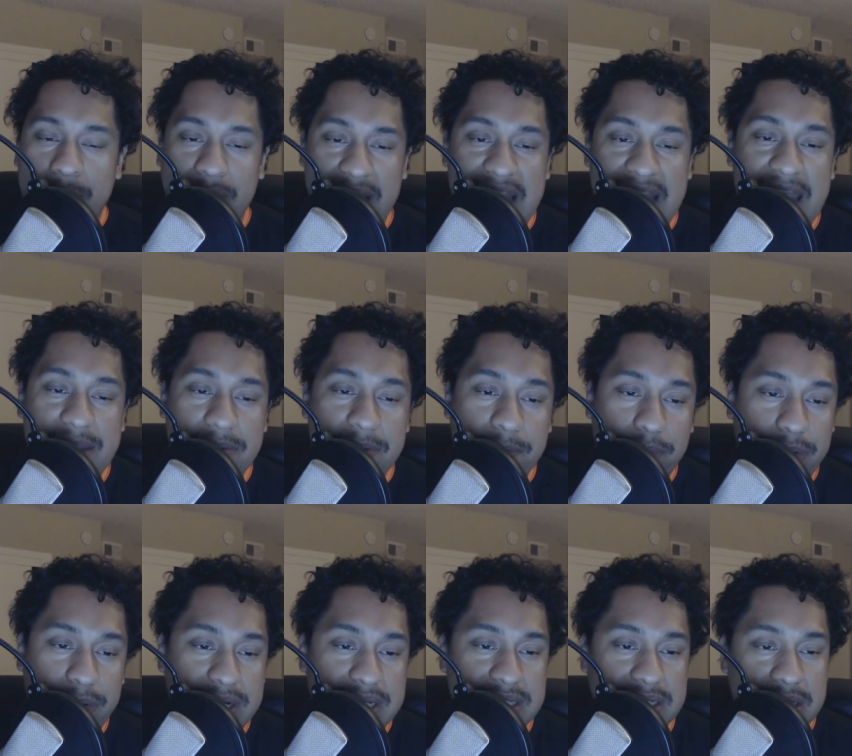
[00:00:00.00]
But I am
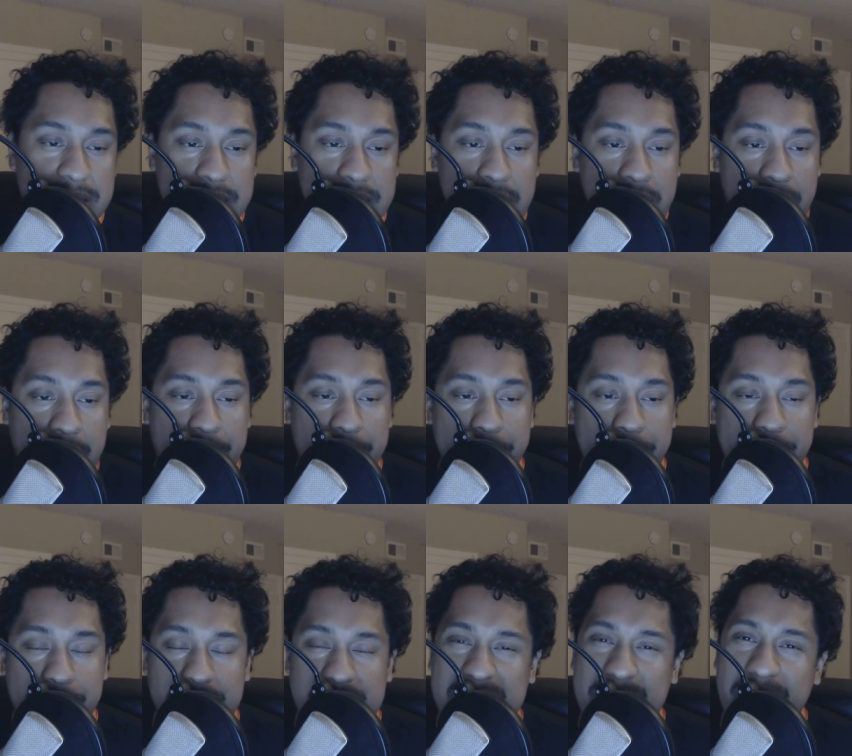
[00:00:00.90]
impressed.
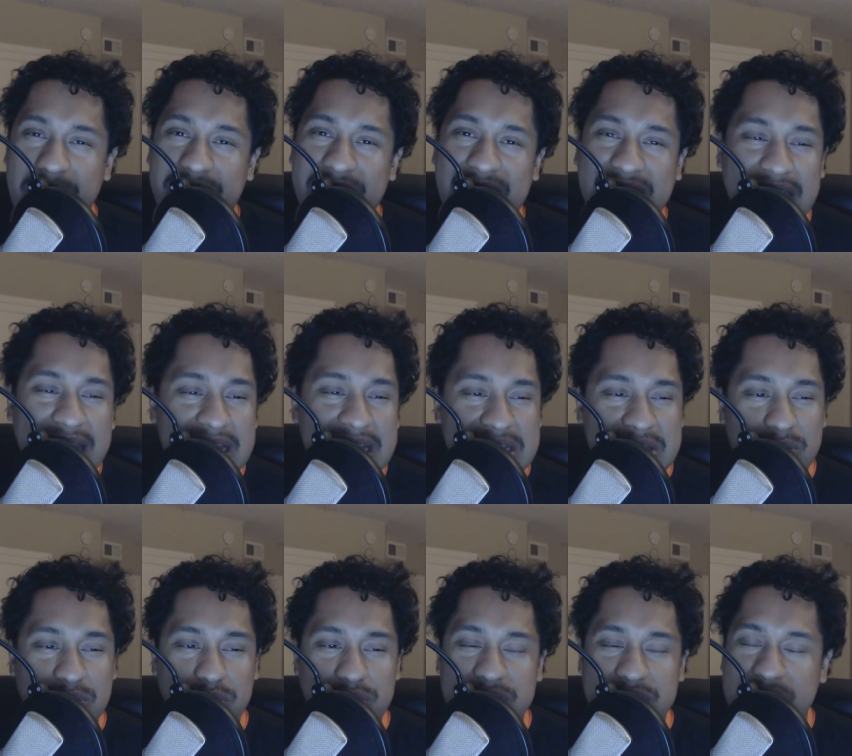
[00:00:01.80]
Um, some of it, I think, is
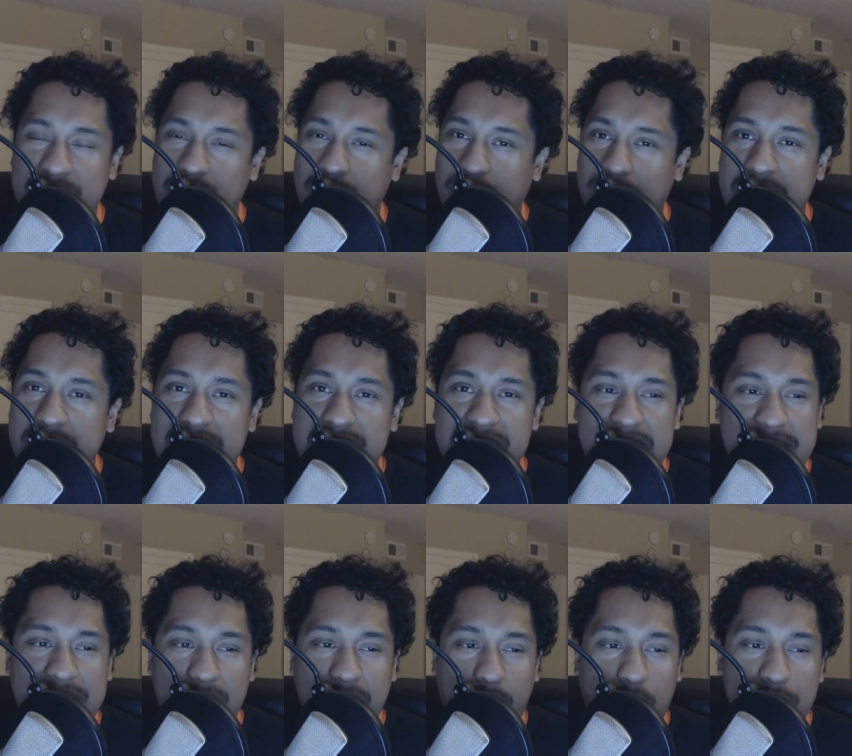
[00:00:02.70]
also just rust.
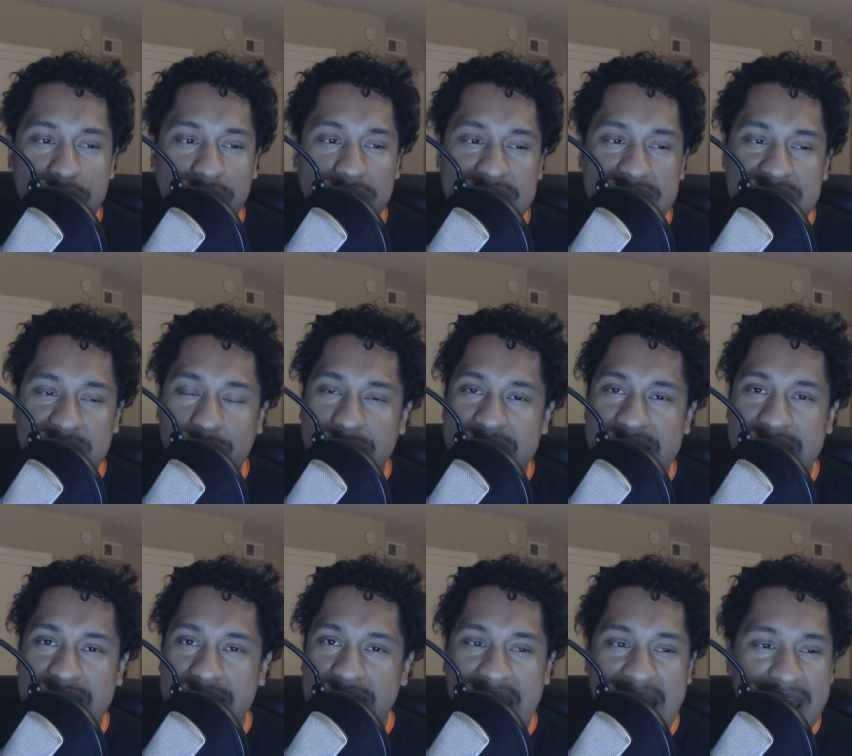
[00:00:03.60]
Like, Hoyer doesn't
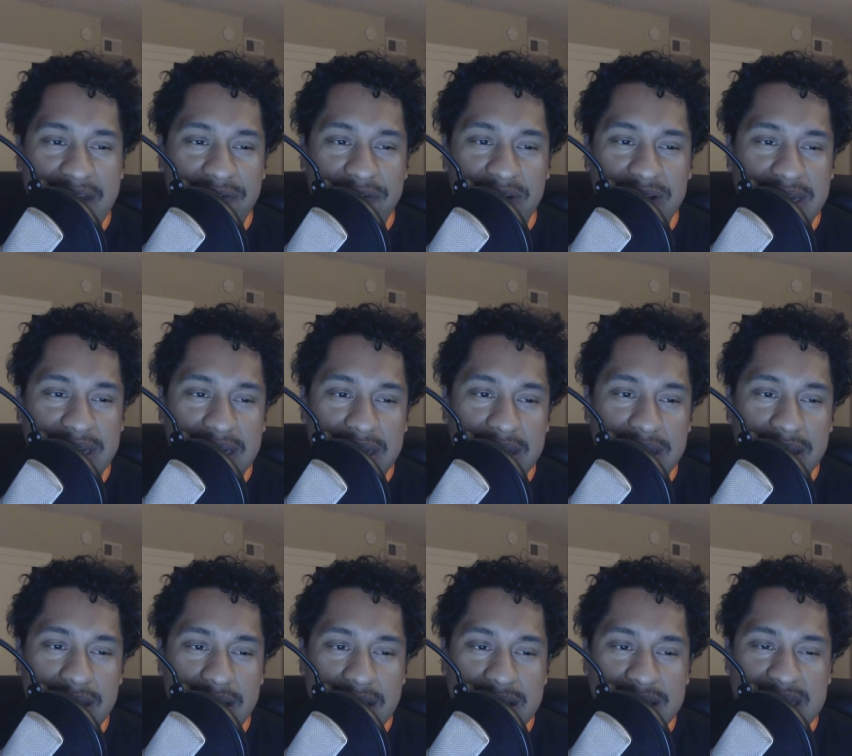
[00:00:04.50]
really have
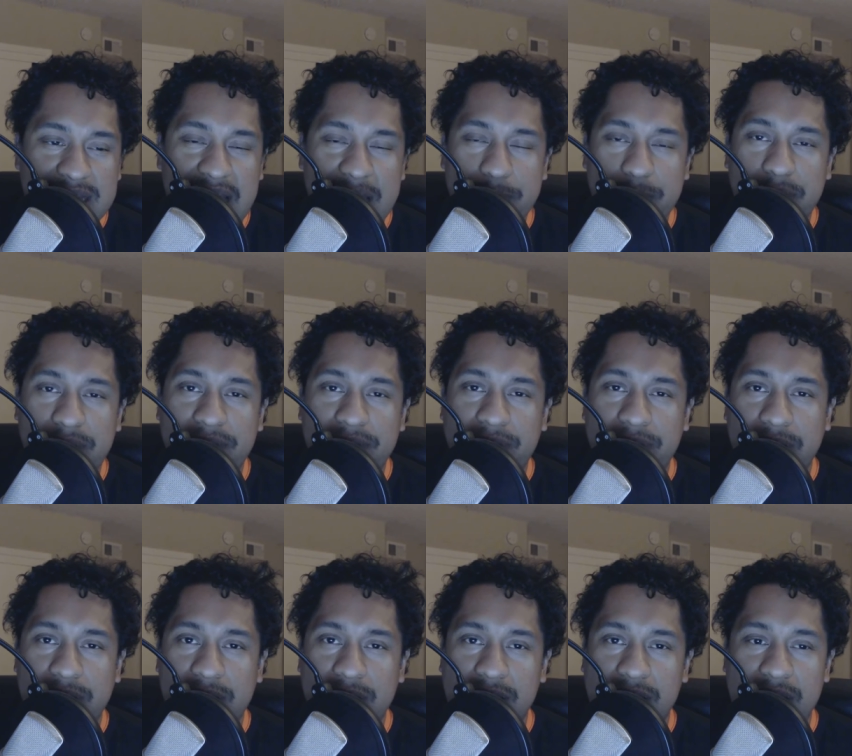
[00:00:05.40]
any type of
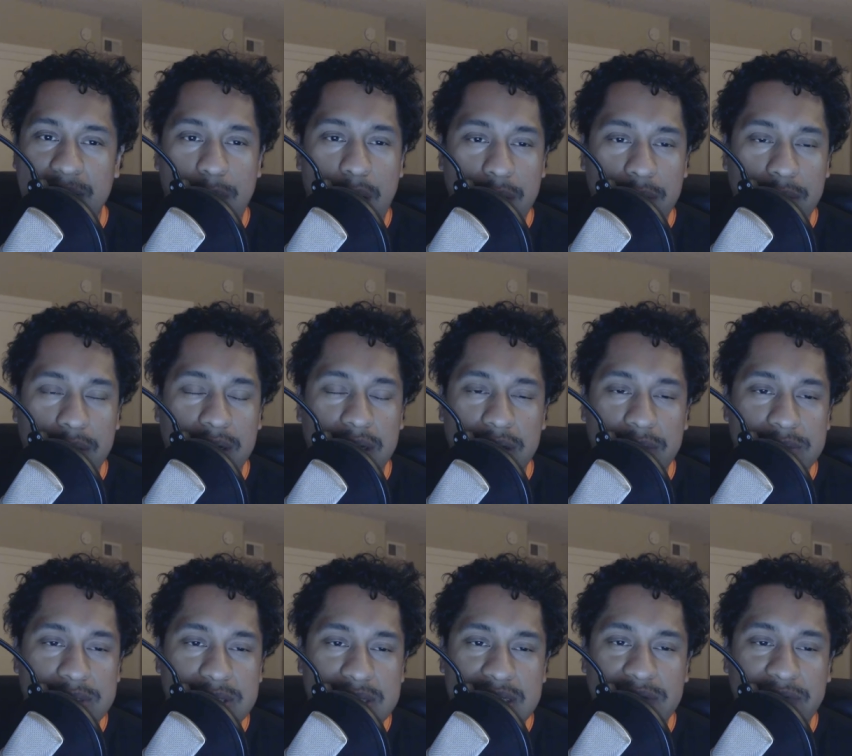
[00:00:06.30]
uh, come on, uh,
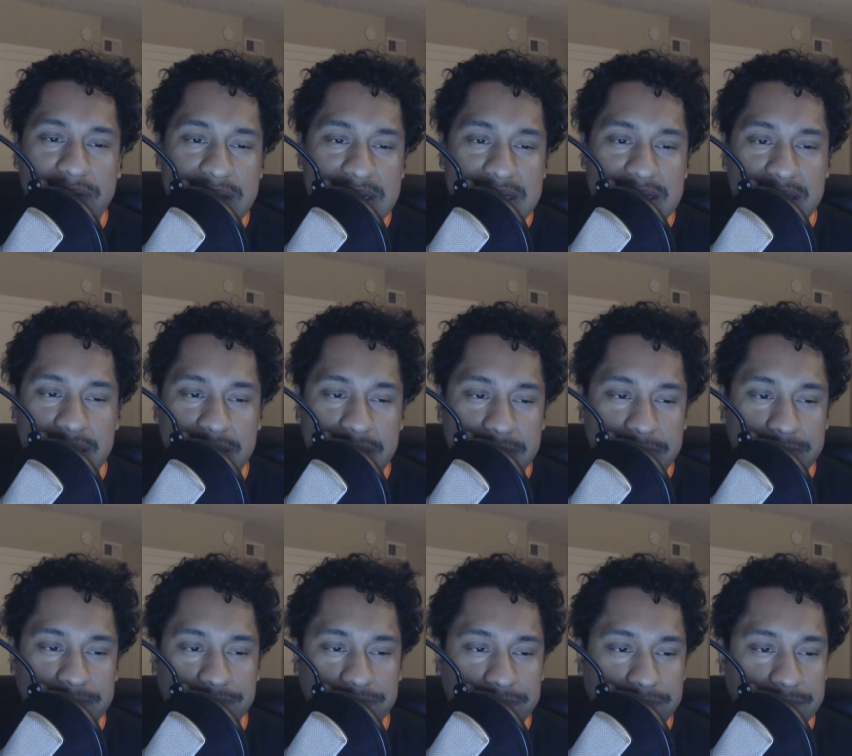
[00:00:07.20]
what's his face?
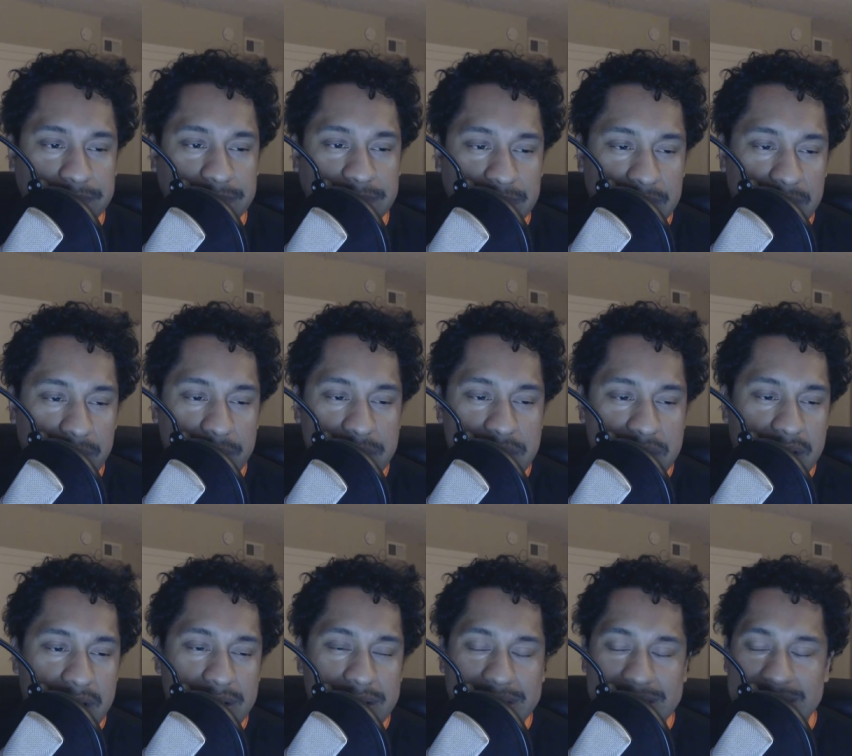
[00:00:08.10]
Um, what do you
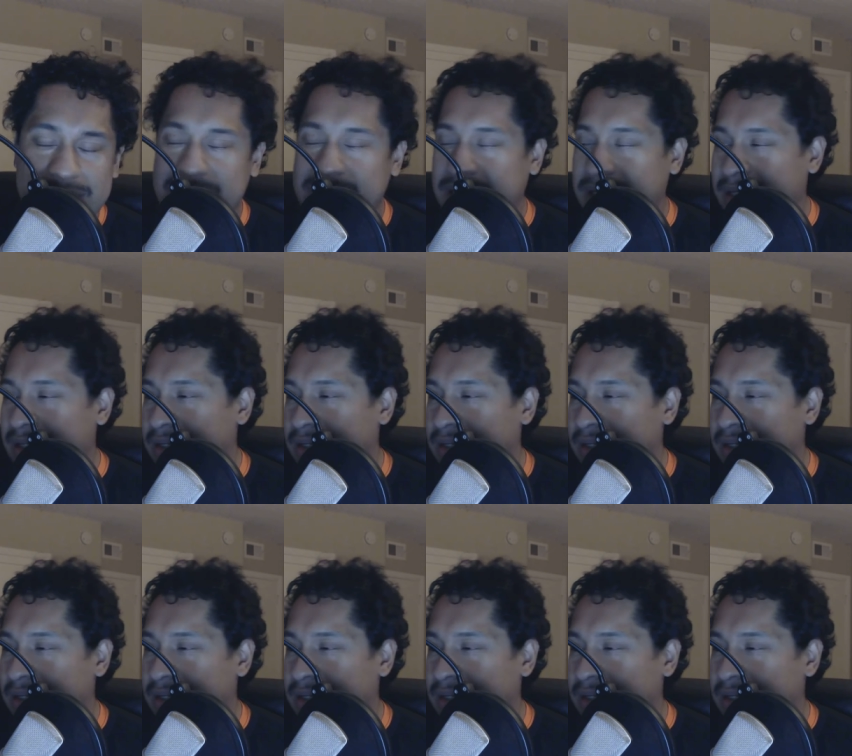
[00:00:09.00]
call this?